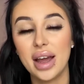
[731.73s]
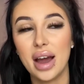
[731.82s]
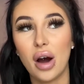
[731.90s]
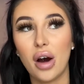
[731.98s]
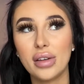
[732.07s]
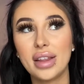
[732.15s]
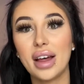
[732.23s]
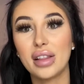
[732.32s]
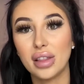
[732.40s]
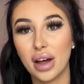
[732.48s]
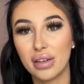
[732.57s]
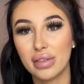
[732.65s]
All that
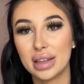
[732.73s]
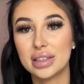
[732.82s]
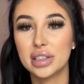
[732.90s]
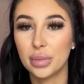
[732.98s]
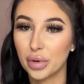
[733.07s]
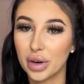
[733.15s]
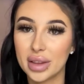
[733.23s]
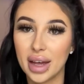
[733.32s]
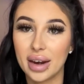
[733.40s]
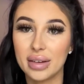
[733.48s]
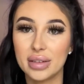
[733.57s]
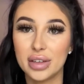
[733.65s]
love and support
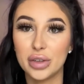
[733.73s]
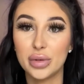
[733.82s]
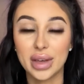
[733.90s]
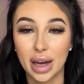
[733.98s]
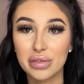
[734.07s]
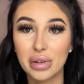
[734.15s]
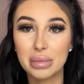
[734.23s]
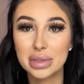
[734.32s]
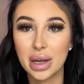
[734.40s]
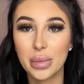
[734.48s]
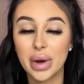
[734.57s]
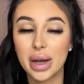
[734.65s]
that you get from
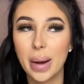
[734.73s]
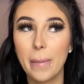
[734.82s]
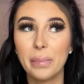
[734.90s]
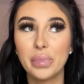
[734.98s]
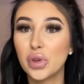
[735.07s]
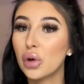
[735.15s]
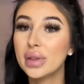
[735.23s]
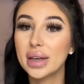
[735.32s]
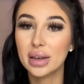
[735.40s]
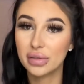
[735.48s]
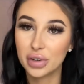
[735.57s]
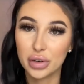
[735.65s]
someone, don't take
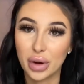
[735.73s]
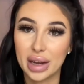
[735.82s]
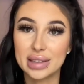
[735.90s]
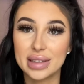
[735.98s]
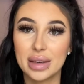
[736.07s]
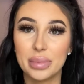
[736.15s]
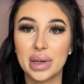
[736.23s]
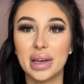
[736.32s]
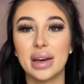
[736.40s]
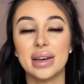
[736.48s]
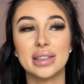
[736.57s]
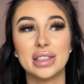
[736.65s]
it for granted,
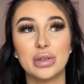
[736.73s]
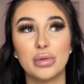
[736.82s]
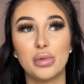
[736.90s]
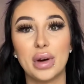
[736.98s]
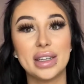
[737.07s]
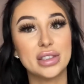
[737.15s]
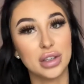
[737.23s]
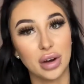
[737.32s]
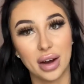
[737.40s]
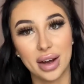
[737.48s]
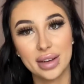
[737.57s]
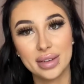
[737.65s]
because when it's
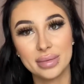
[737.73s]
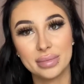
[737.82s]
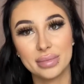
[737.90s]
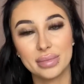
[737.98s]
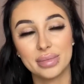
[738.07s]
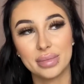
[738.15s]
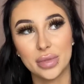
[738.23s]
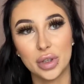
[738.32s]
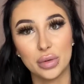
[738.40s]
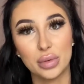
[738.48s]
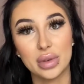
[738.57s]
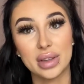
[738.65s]
gone, you
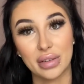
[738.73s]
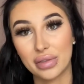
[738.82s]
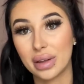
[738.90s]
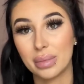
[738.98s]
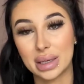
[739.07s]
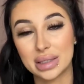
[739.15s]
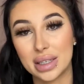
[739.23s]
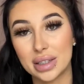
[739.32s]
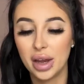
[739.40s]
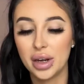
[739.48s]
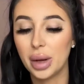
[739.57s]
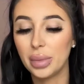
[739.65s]
will definitely miss
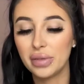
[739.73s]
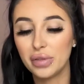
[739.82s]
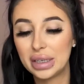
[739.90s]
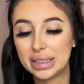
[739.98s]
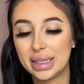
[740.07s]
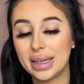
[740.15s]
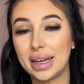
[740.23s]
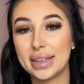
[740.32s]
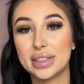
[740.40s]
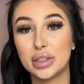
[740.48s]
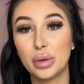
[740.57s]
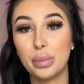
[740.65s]
it. Number 14 is
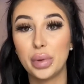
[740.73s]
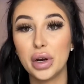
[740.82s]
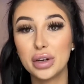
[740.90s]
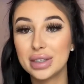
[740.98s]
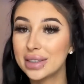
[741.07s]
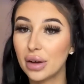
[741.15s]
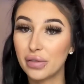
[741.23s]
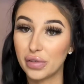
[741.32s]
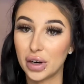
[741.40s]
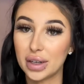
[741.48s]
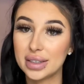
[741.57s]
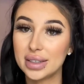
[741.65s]
to put yourself
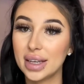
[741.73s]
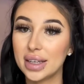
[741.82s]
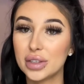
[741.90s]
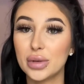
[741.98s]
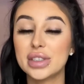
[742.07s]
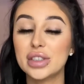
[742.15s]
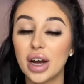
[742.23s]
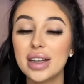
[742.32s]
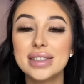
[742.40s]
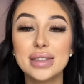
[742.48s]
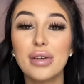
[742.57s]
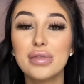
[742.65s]
first. So it's not
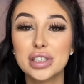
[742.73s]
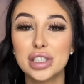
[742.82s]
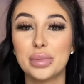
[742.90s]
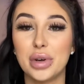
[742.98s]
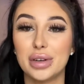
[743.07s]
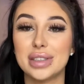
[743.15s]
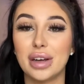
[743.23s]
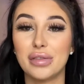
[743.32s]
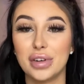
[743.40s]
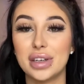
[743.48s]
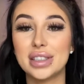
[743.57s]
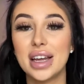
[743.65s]
selfish to put yourself
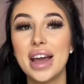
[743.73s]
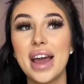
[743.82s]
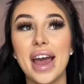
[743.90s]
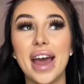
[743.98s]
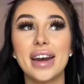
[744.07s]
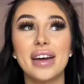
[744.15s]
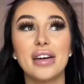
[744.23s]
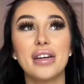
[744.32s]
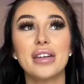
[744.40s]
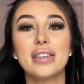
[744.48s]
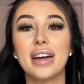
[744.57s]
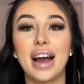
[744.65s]
first. And
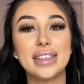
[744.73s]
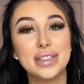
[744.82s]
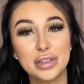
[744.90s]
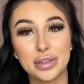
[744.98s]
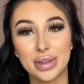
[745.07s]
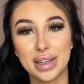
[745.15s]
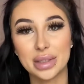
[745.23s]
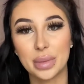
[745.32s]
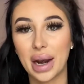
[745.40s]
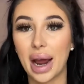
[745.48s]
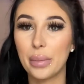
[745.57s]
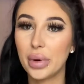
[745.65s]
I still do this, but
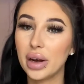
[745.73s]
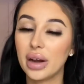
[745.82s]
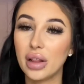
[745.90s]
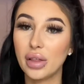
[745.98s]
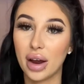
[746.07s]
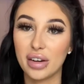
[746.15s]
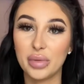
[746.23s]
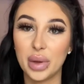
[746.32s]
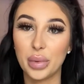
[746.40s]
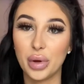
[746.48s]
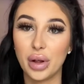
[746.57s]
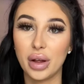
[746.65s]
I put a lot of
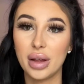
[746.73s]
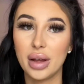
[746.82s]
people,